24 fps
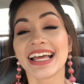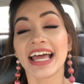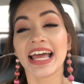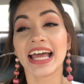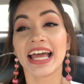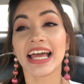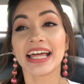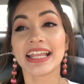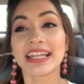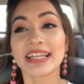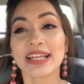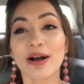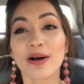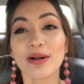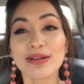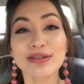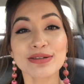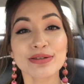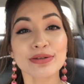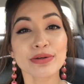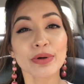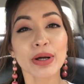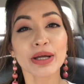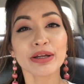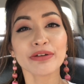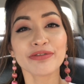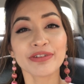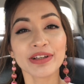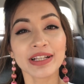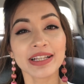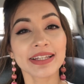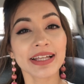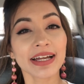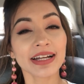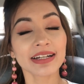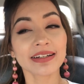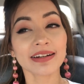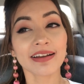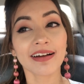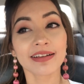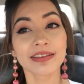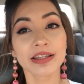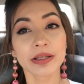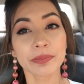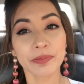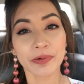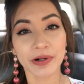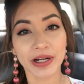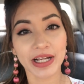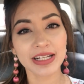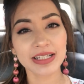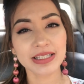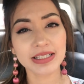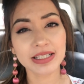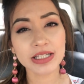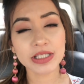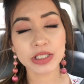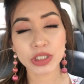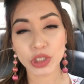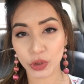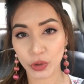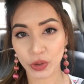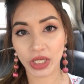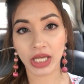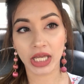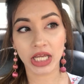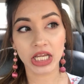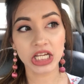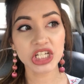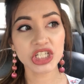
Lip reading: And also I feel that the price is okay.